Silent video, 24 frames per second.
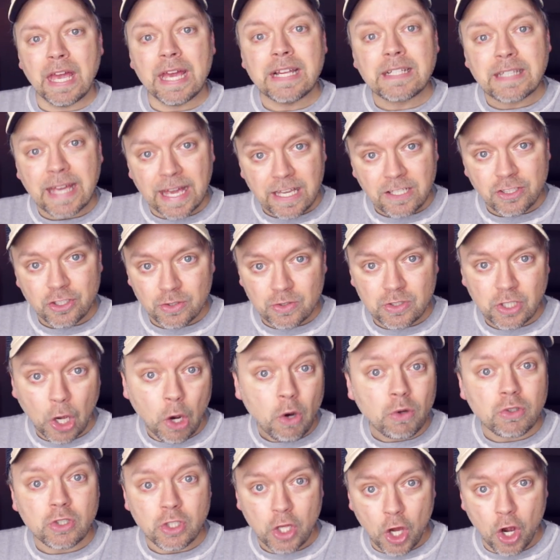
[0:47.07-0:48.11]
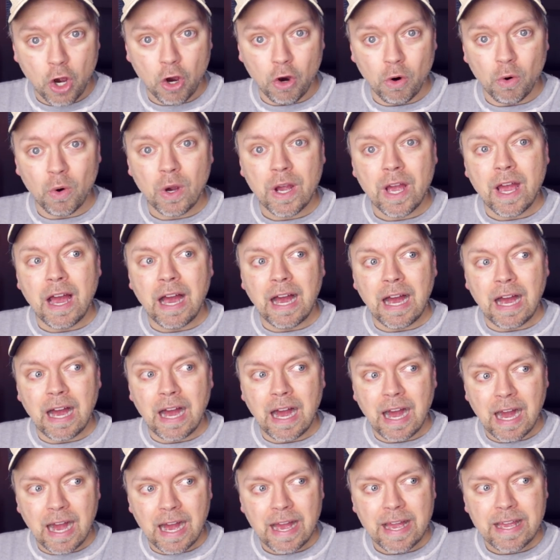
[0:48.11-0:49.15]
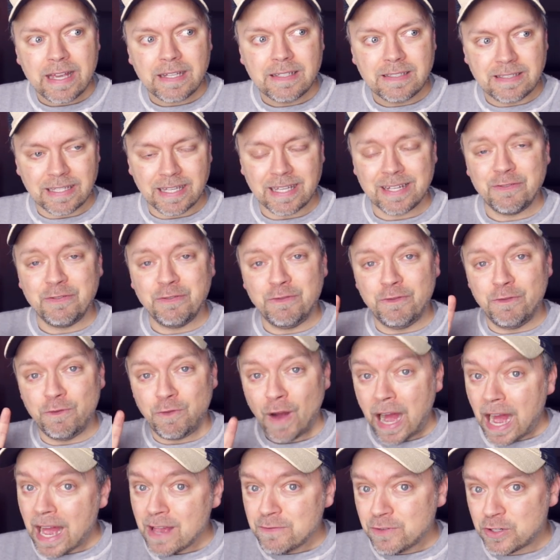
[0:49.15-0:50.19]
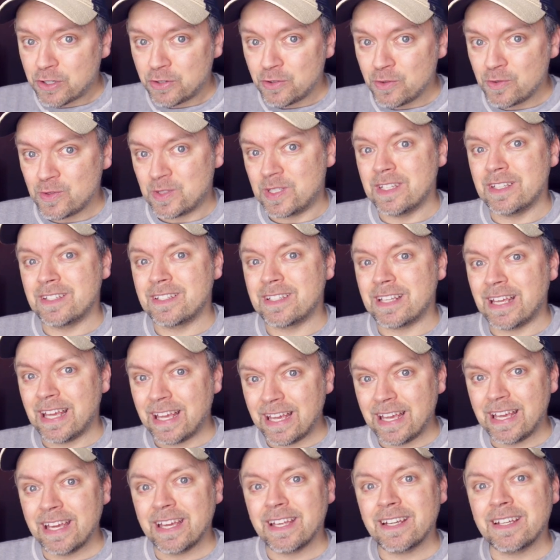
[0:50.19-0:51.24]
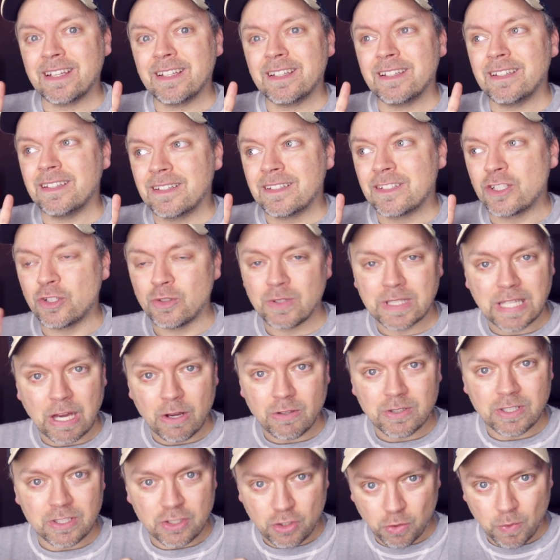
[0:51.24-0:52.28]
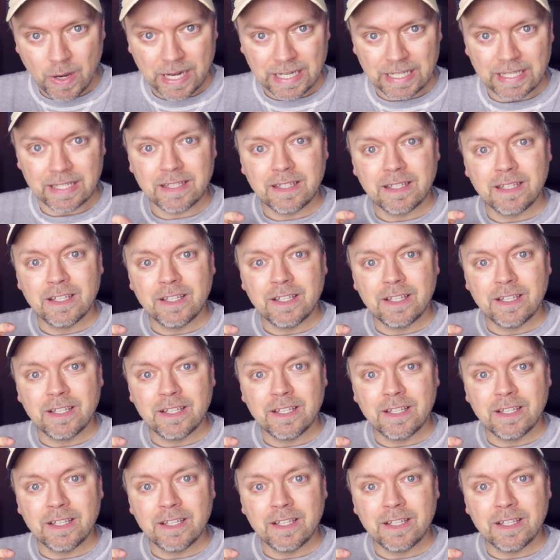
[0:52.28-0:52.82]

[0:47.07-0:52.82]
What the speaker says: In case you don't know, I did 5 cruises in 2020.